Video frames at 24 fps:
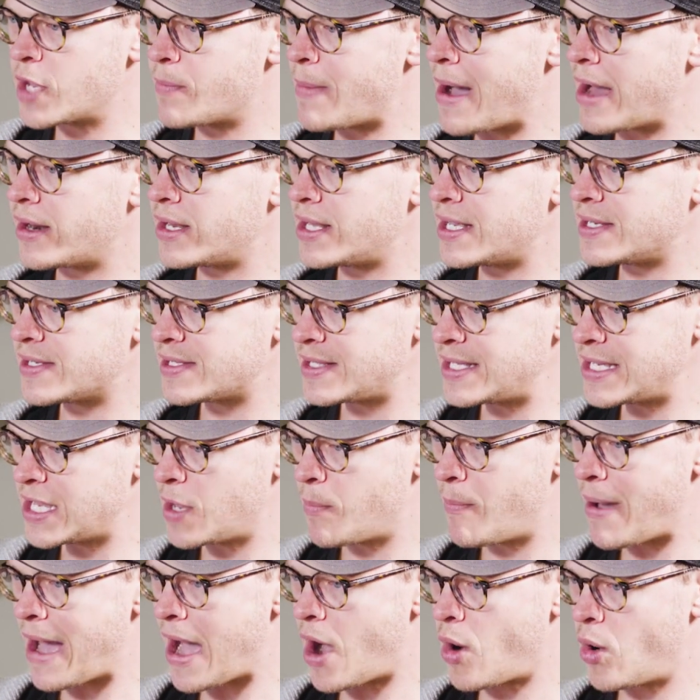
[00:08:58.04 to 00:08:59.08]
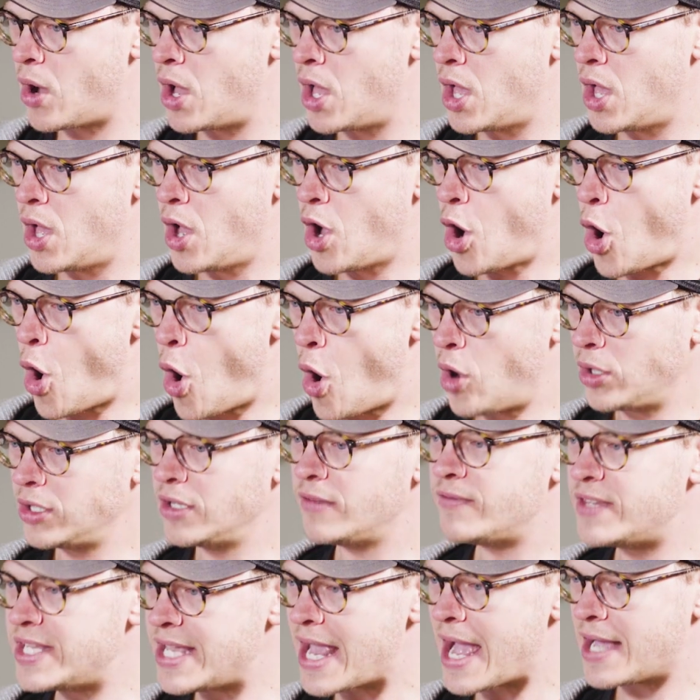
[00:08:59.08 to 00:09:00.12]
about it is think about all
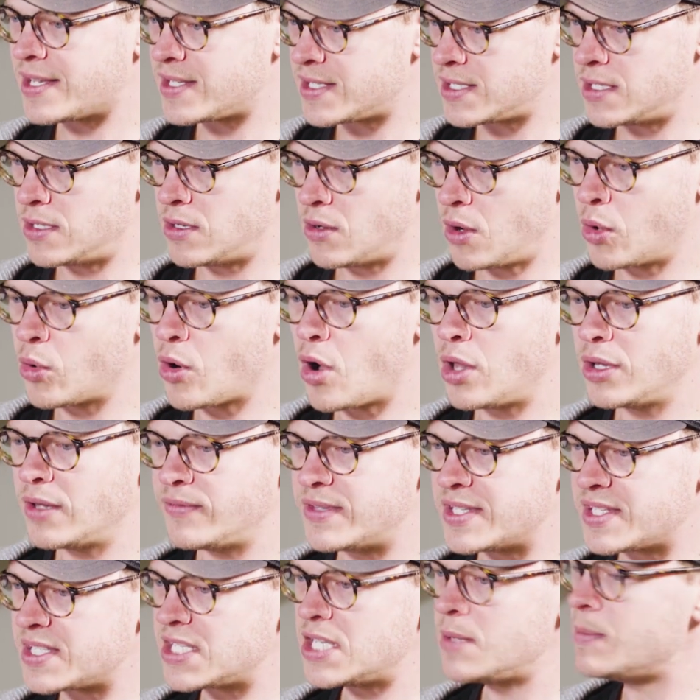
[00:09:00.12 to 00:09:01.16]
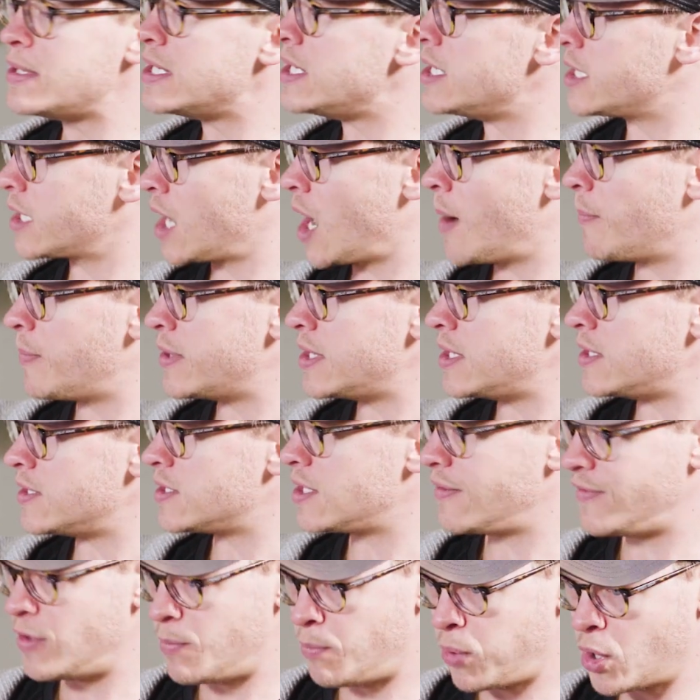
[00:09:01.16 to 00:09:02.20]
of the SEO or all of the CBD companies.
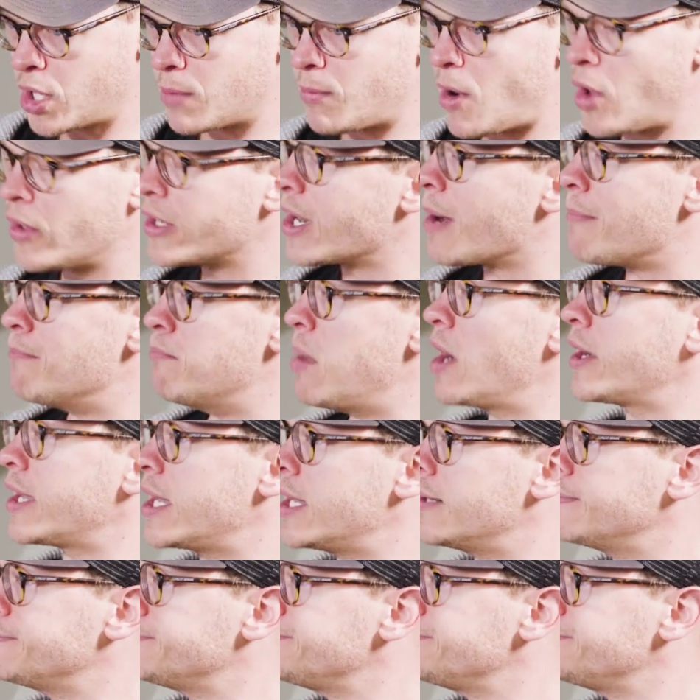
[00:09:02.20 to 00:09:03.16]
If you put them all in a bucket,